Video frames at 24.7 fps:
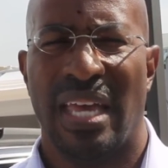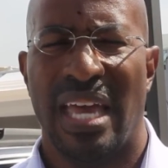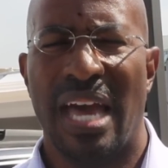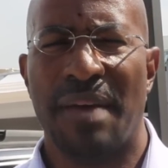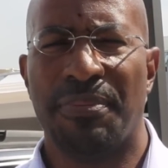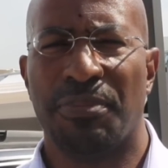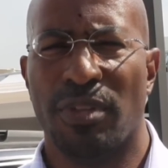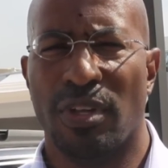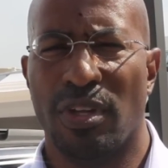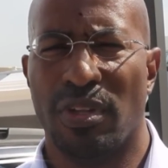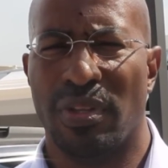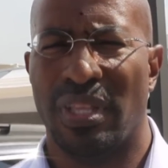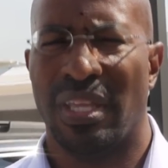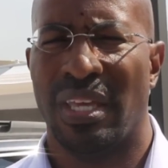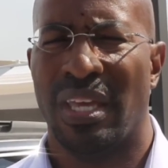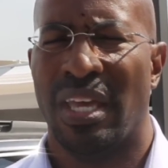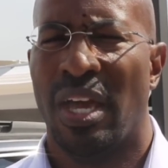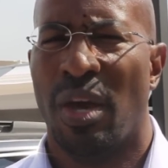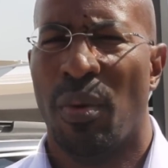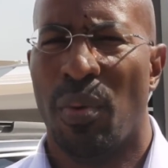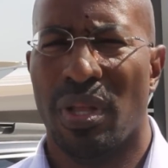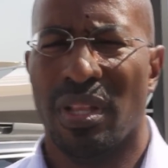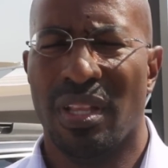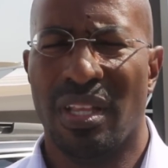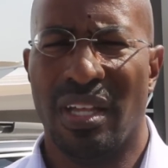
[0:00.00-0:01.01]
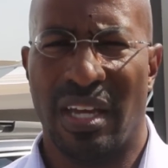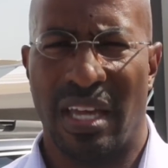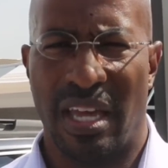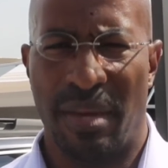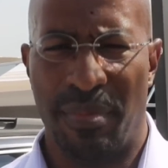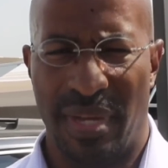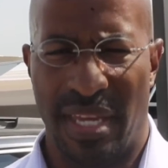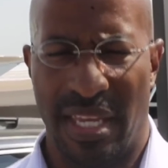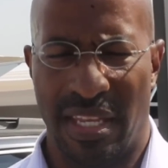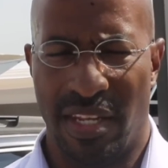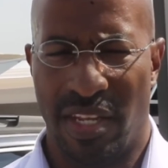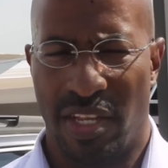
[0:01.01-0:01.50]
Absolutely. Well, look, I
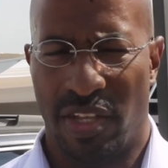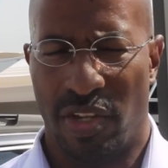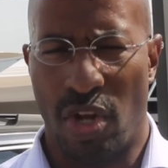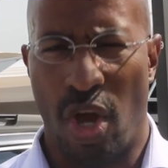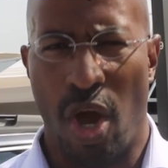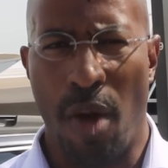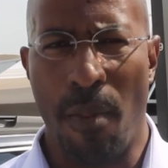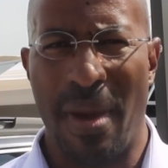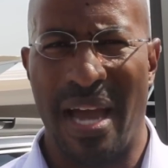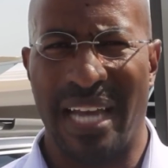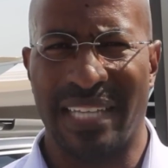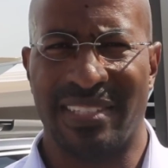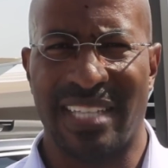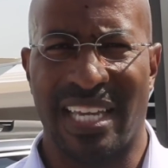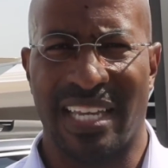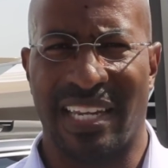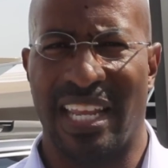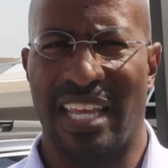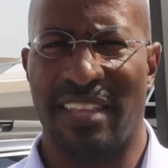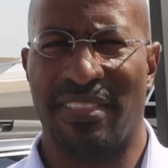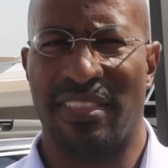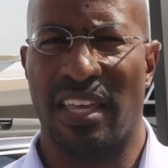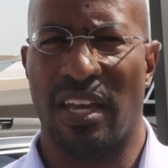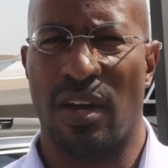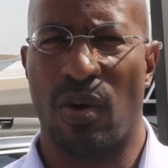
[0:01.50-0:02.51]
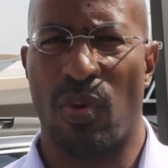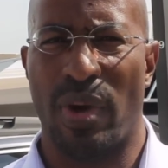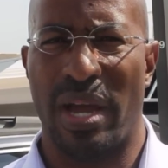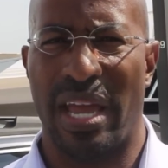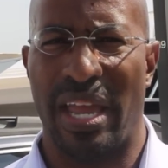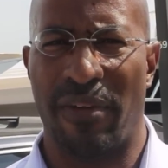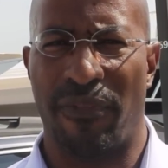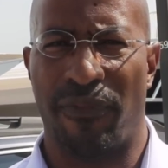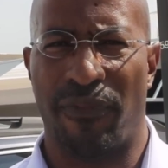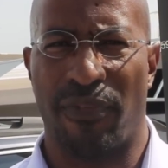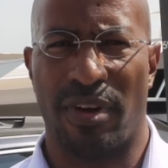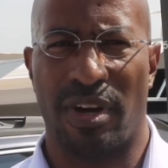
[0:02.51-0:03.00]
mean, nobody's taking anything
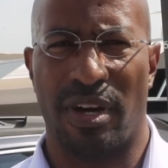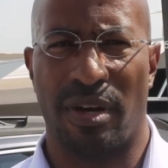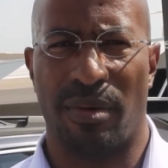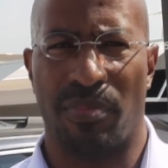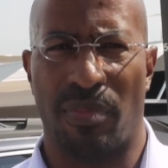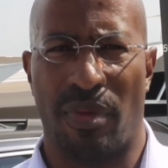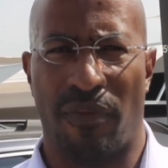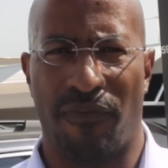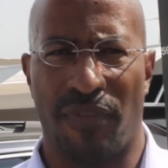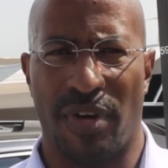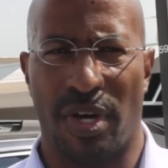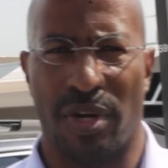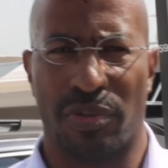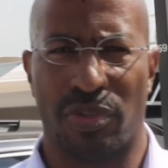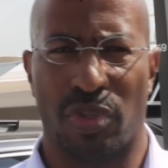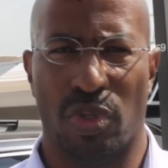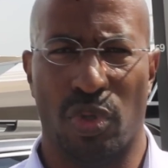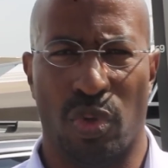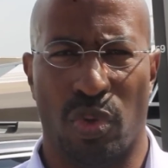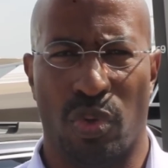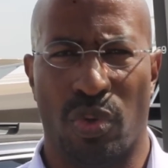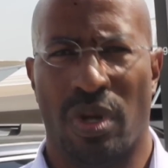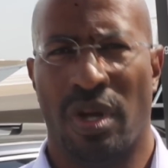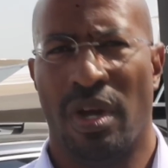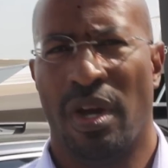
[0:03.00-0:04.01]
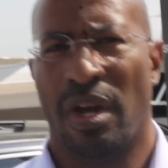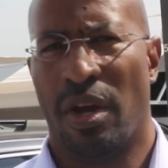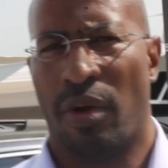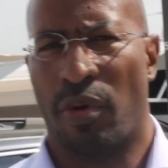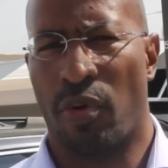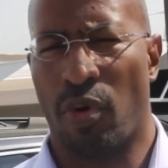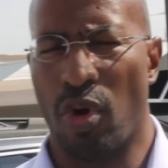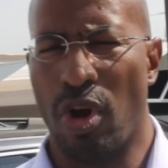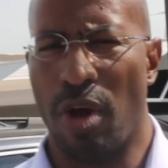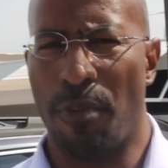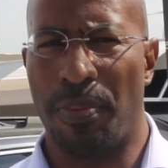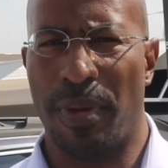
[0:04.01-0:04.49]
away from the folks who
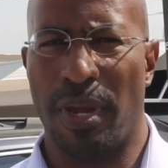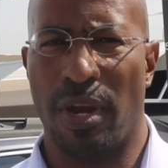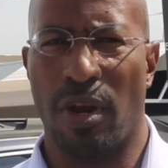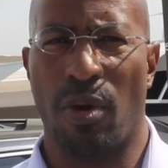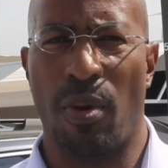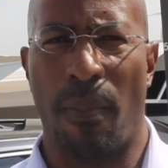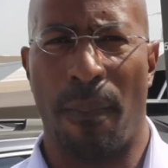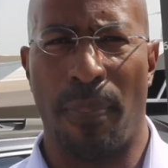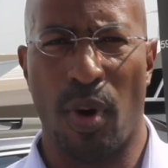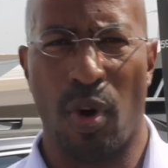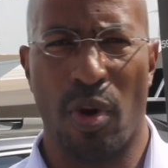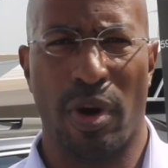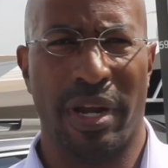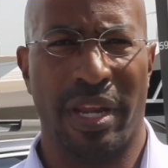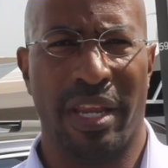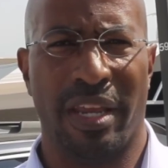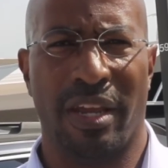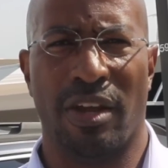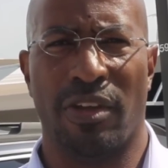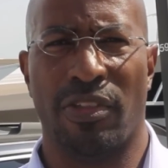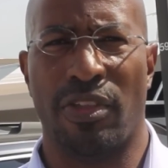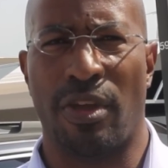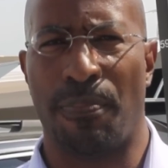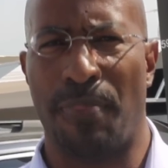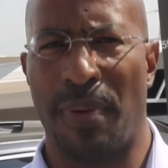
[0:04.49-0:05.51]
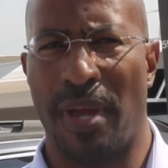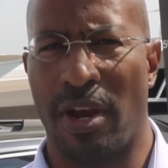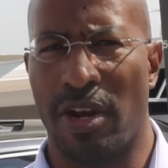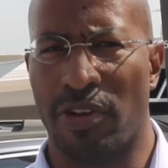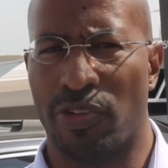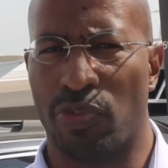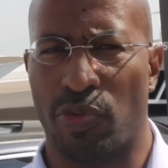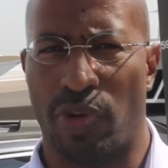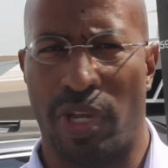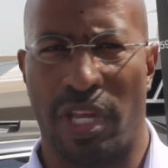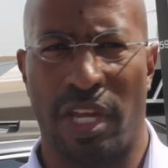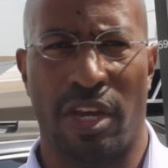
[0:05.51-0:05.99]
grew up here, born here, their
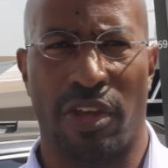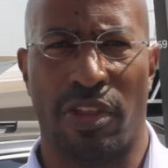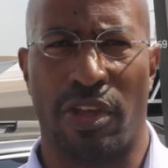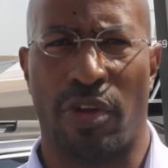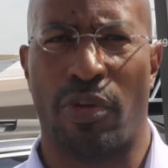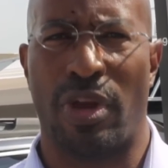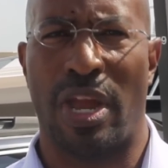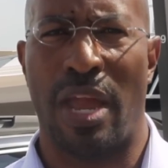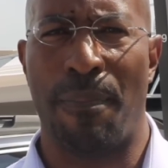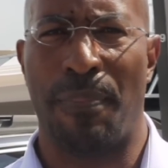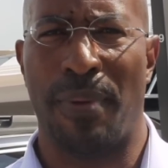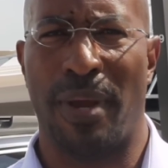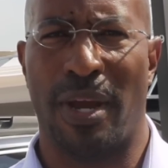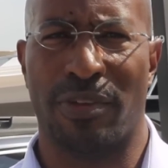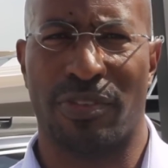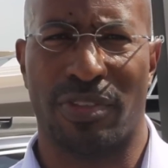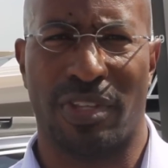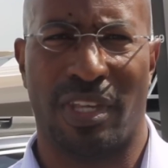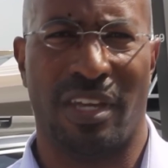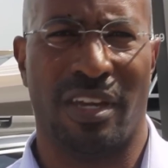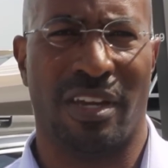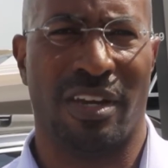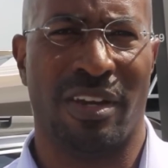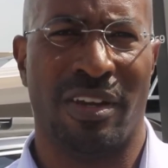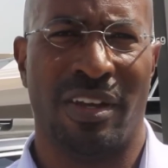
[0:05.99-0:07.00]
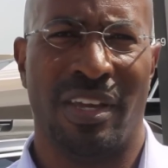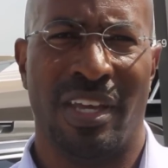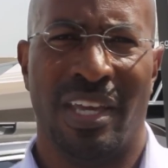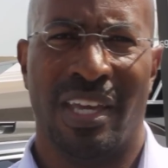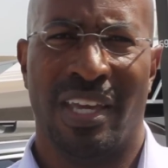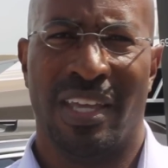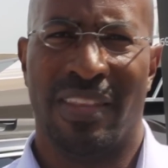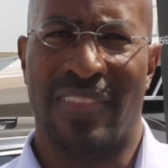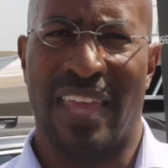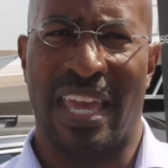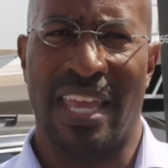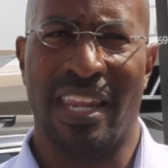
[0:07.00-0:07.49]
parents were here, their grandparents are here.
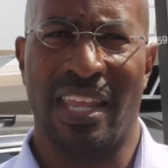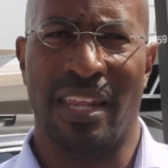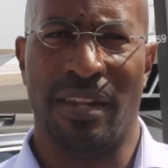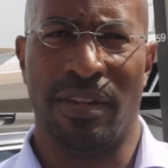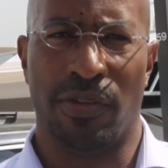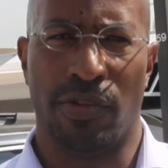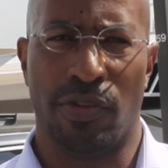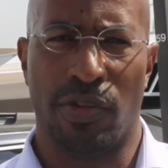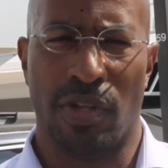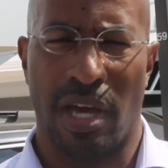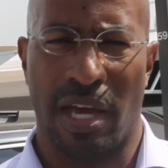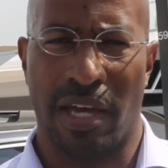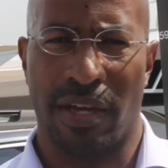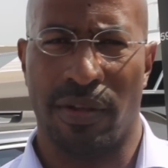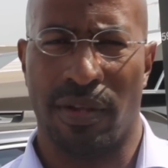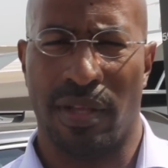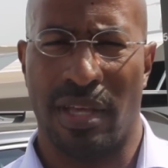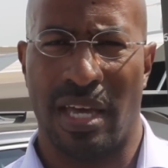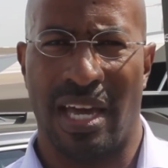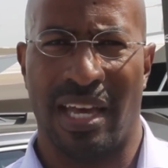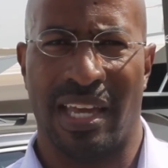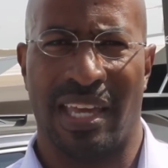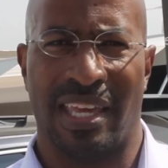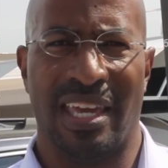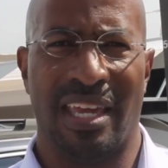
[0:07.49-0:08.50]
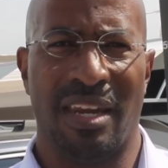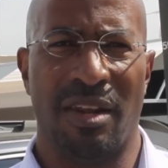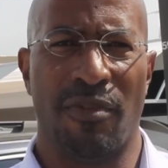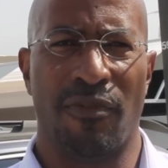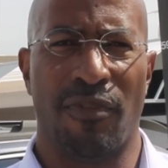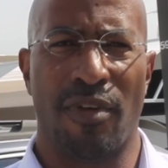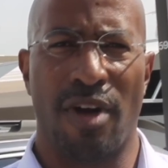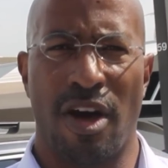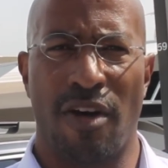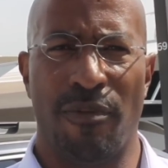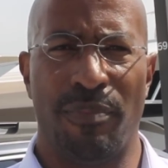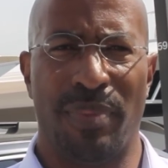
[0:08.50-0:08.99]
They didn't get
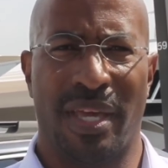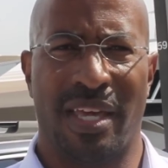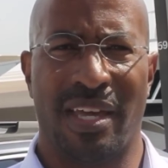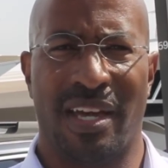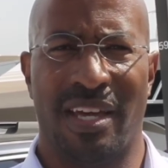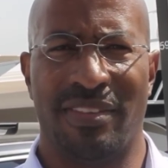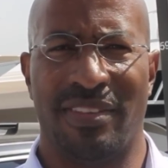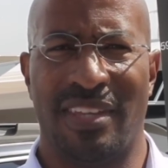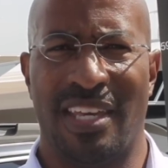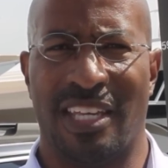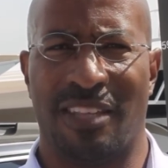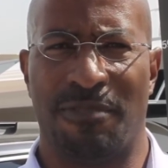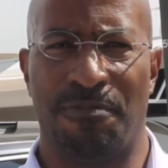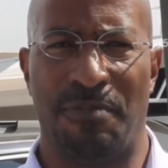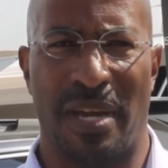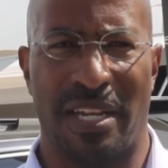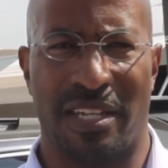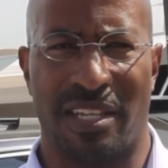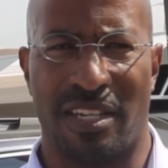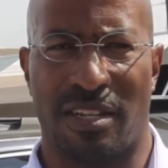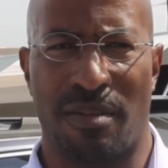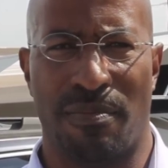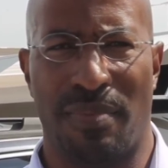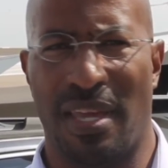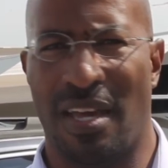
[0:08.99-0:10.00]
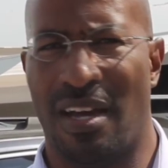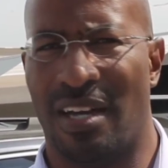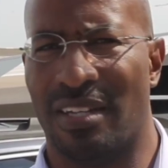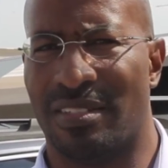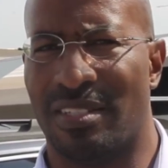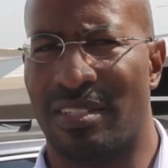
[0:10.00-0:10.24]
involved because they expected to be on